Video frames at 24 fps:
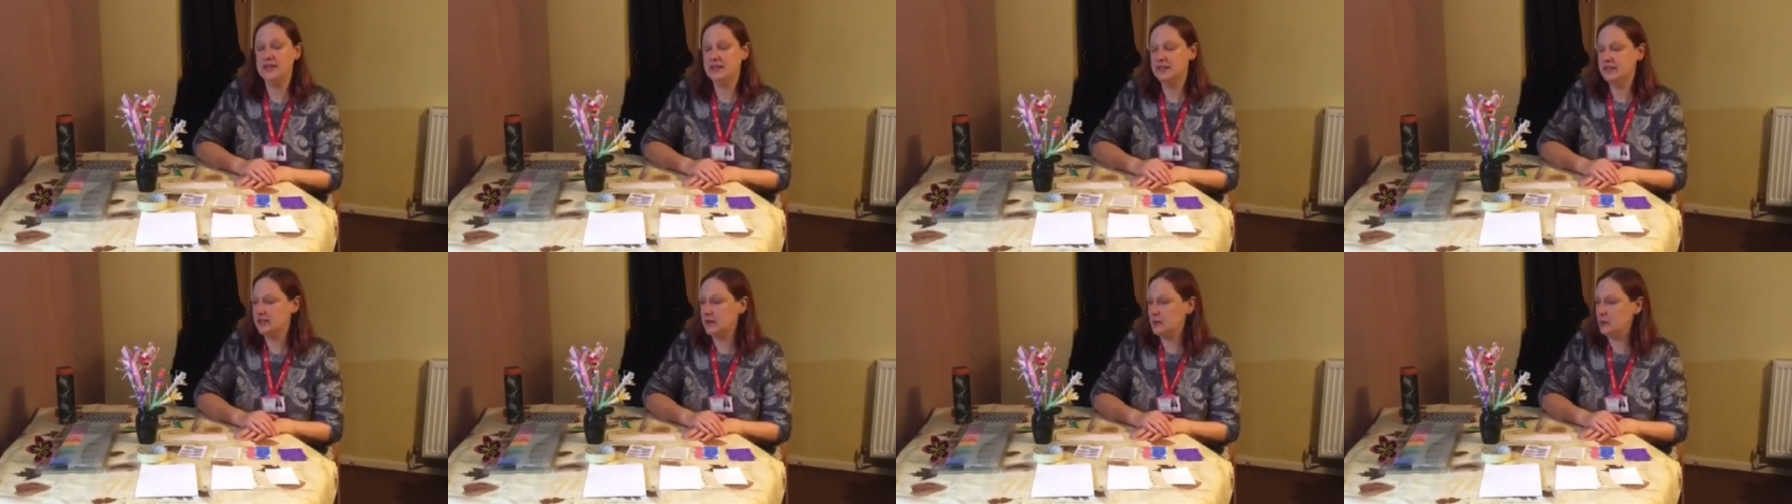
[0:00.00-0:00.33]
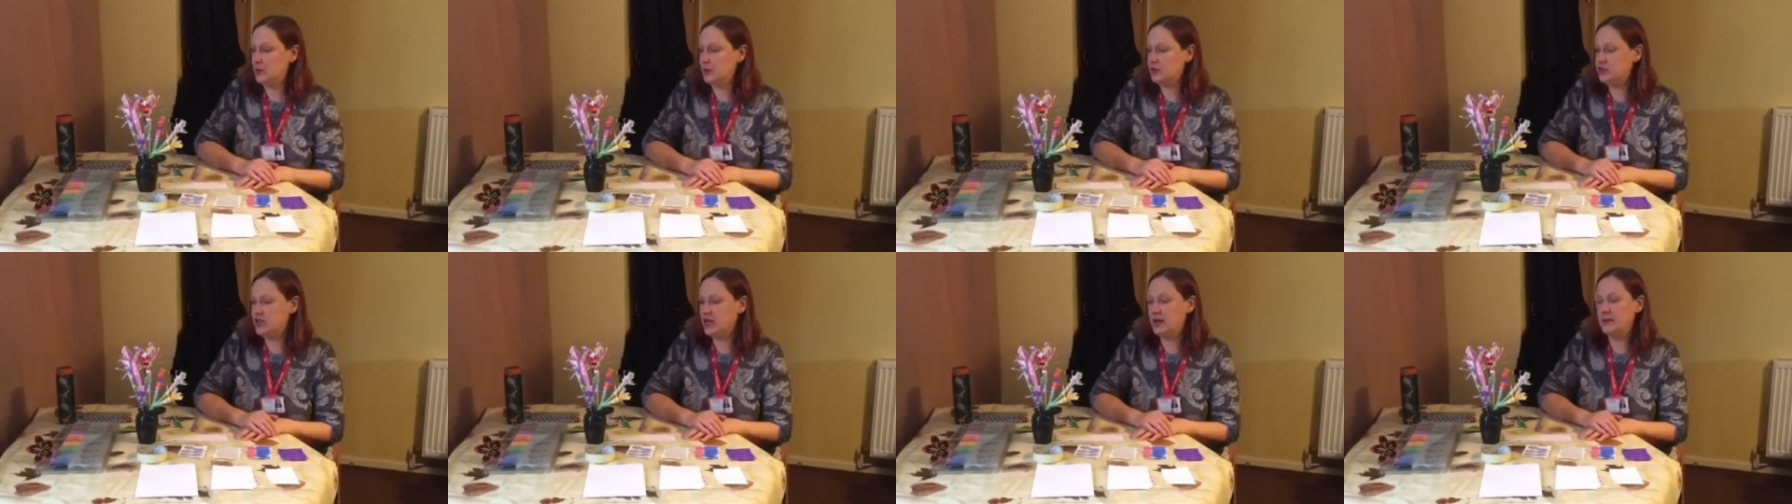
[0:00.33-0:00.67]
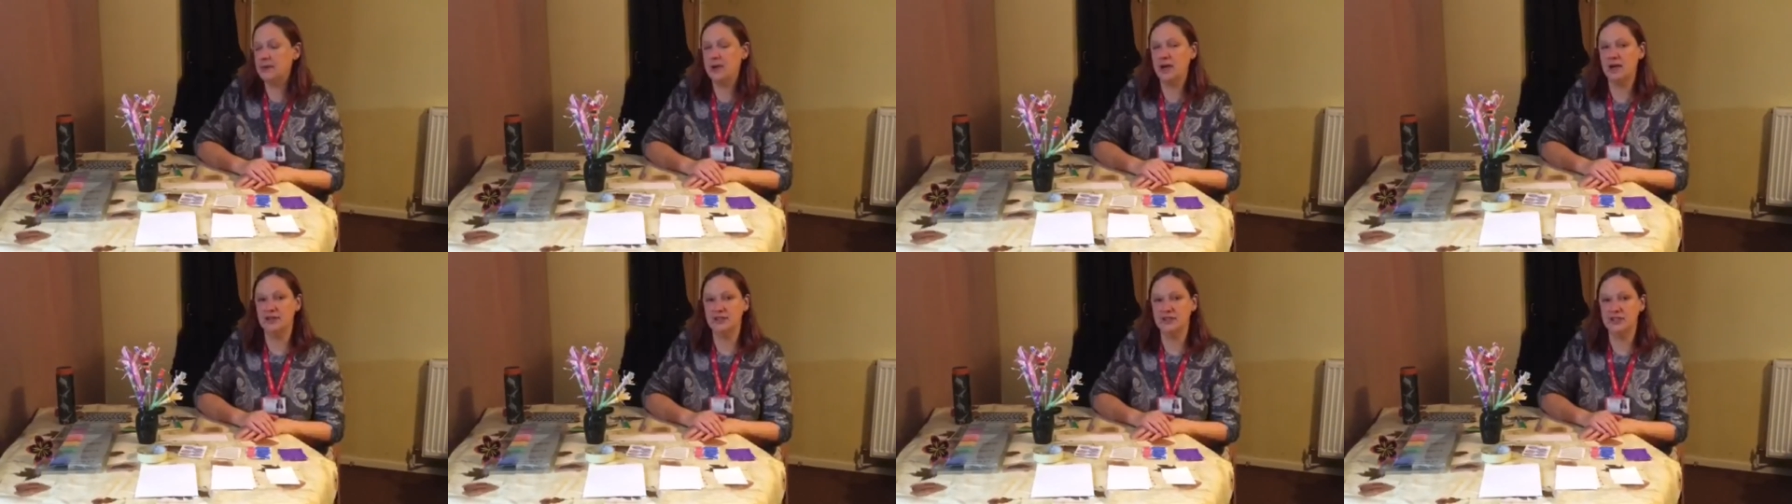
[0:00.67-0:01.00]
So what
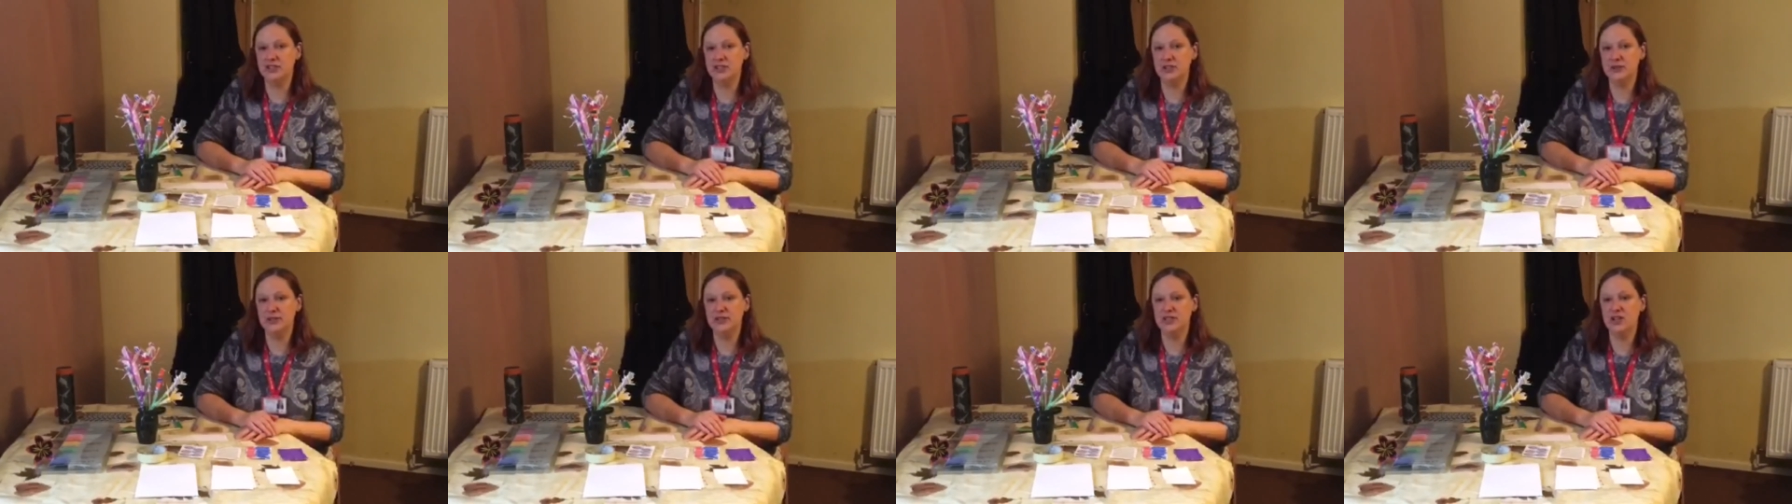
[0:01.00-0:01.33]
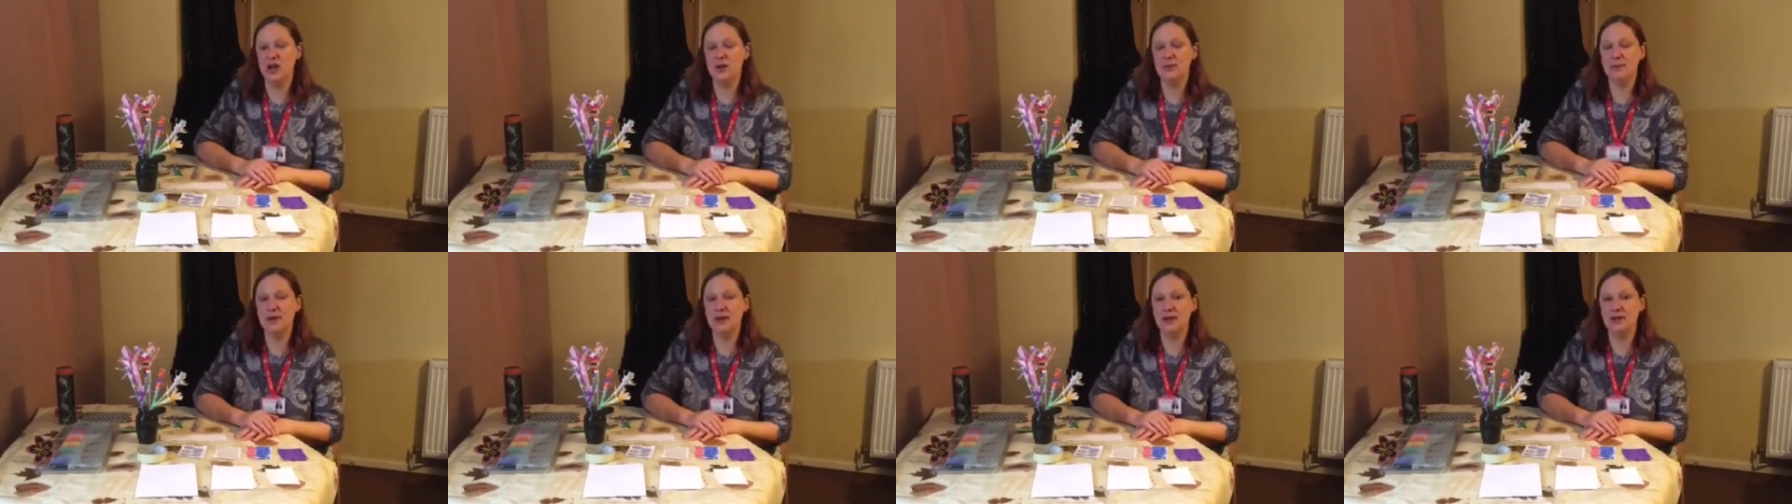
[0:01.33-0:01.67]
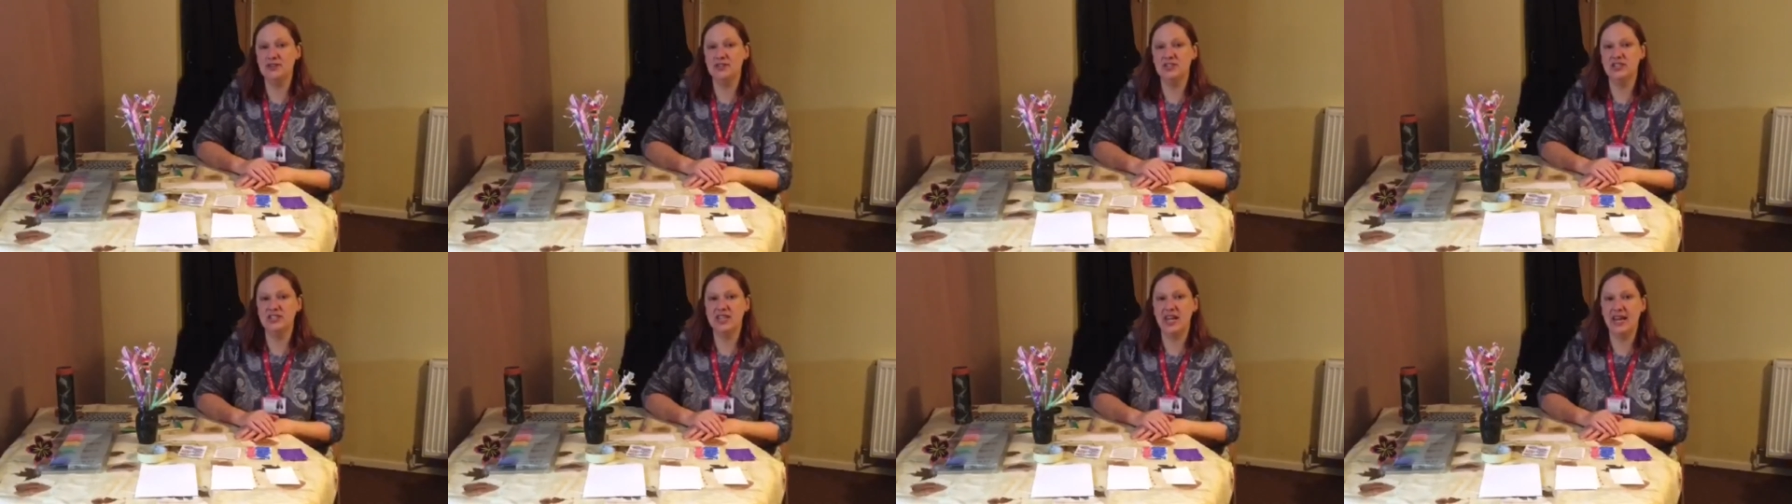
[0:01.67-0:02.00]
I'm going to do is I'm
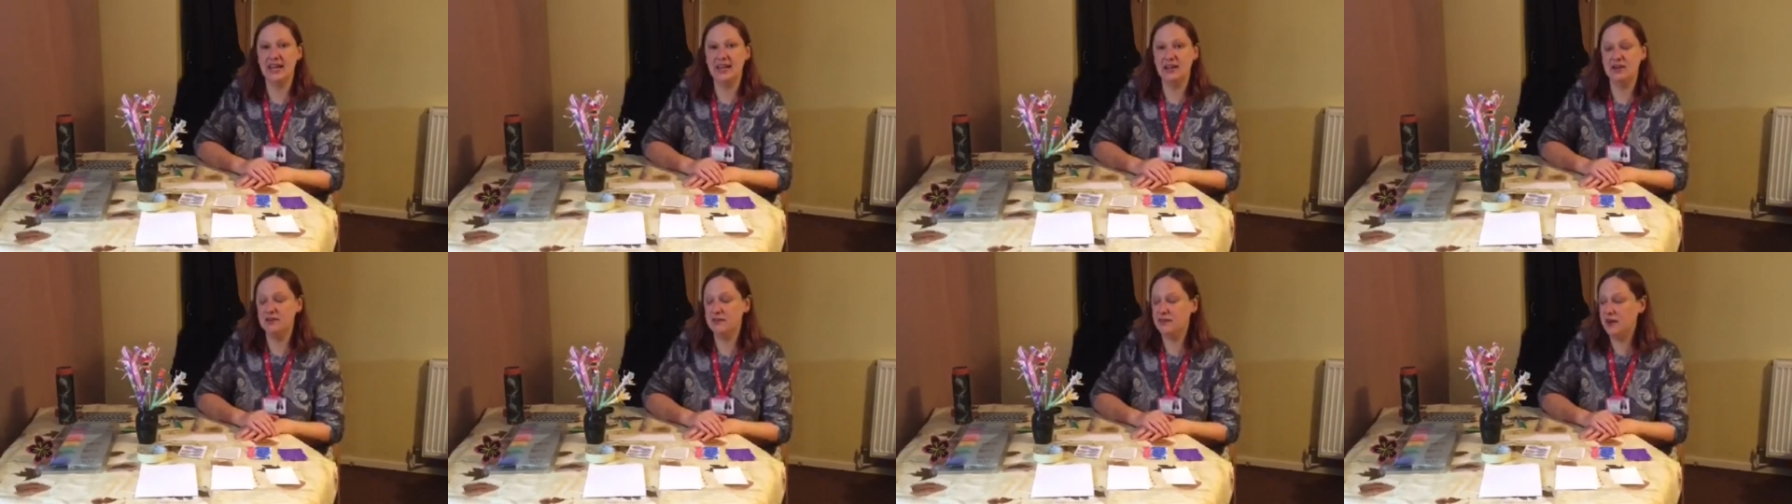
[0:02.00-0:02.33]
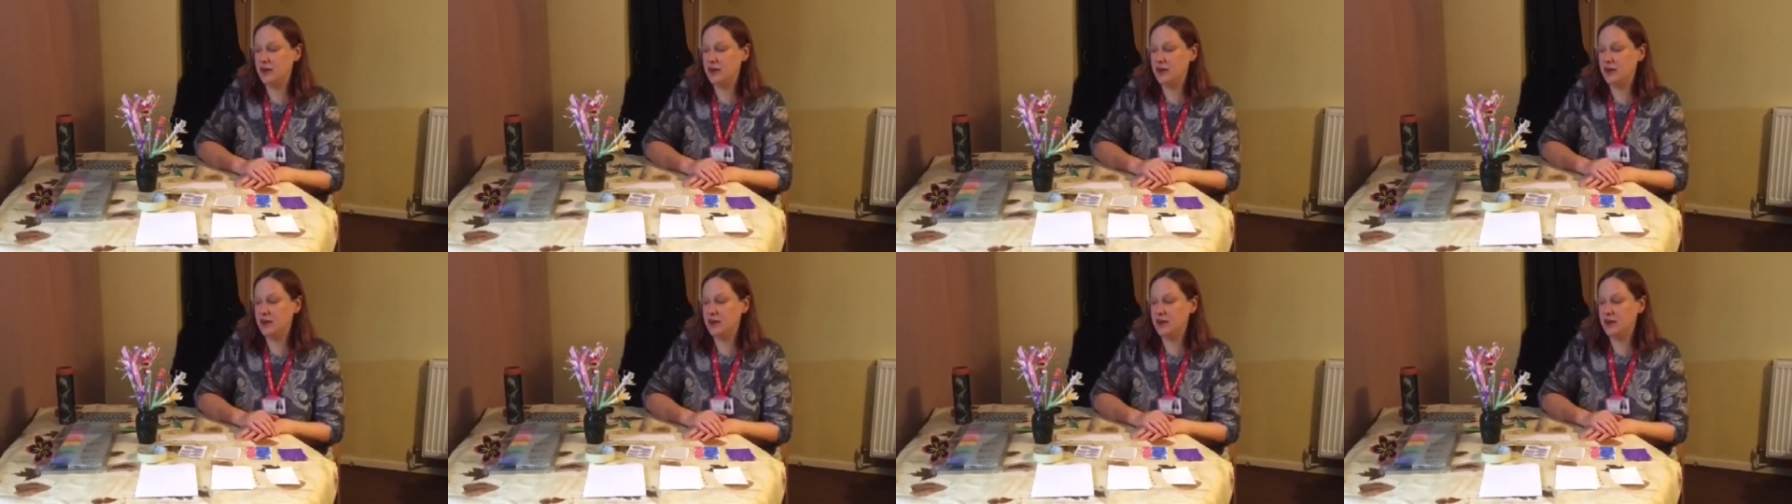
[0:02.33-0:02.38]
going to take a